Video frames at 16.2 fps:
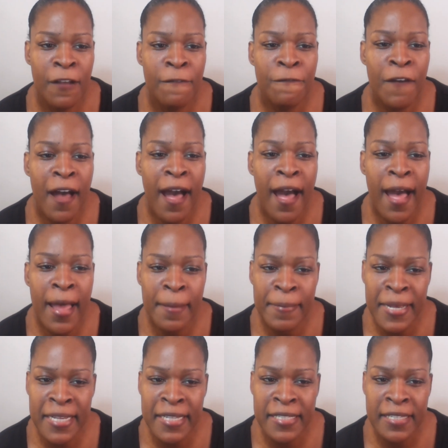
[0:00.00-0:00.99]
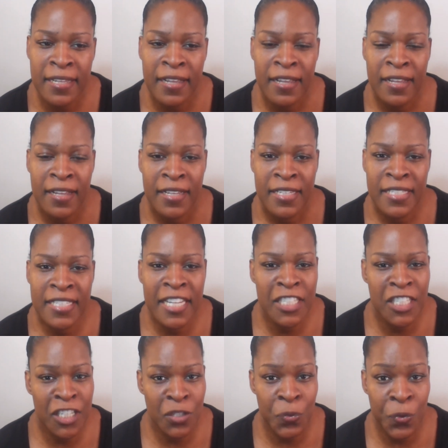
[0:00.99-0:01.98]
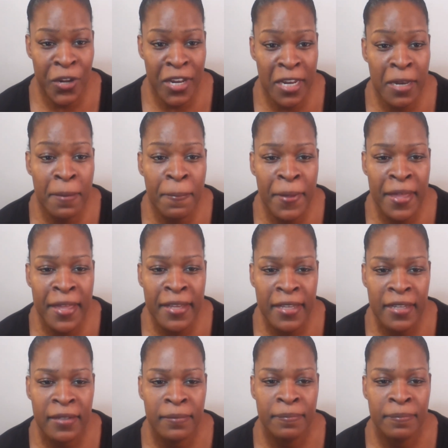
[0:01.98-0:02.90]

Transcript: for hobbies such as reading a book,